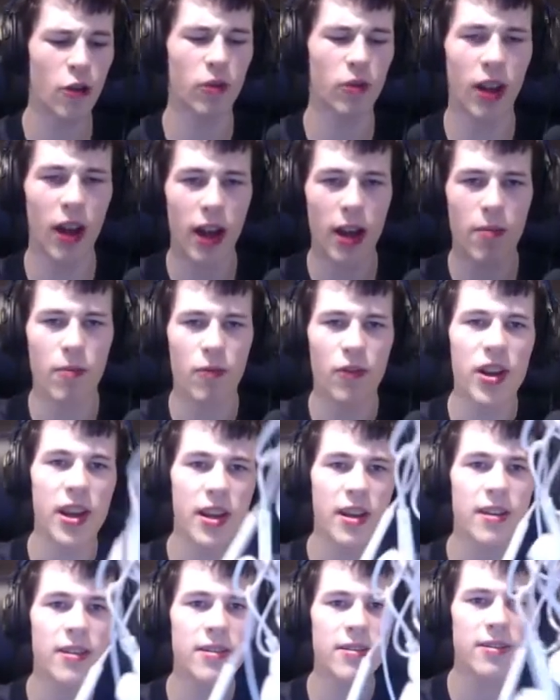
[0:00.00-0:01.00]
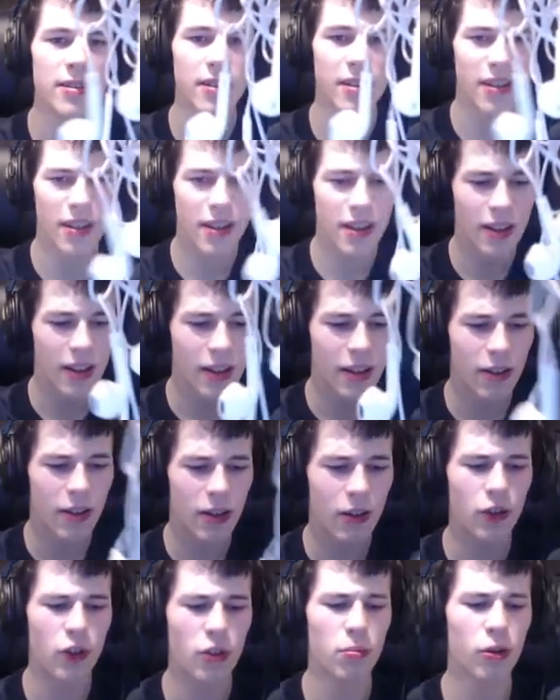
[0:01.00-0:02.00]
like these
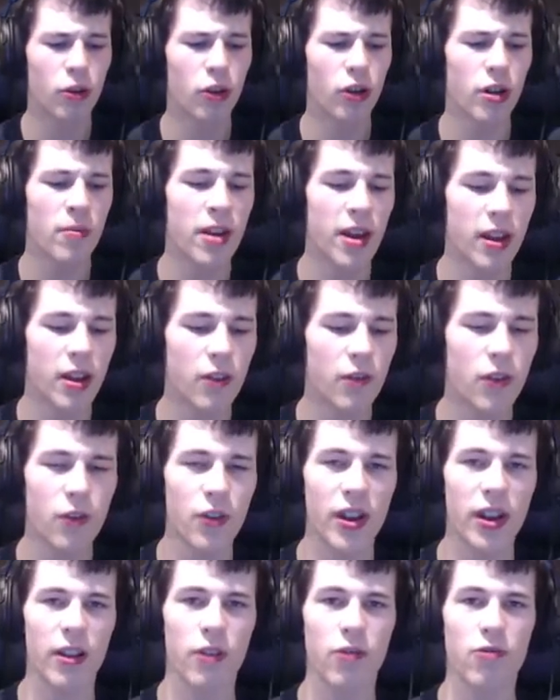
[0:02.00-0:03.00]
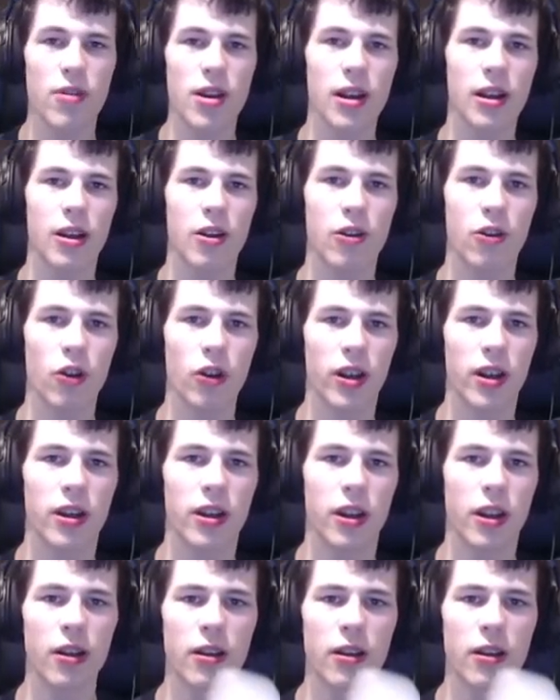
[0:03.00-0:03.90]
to plug them in, if you think it's really annoying, yeah,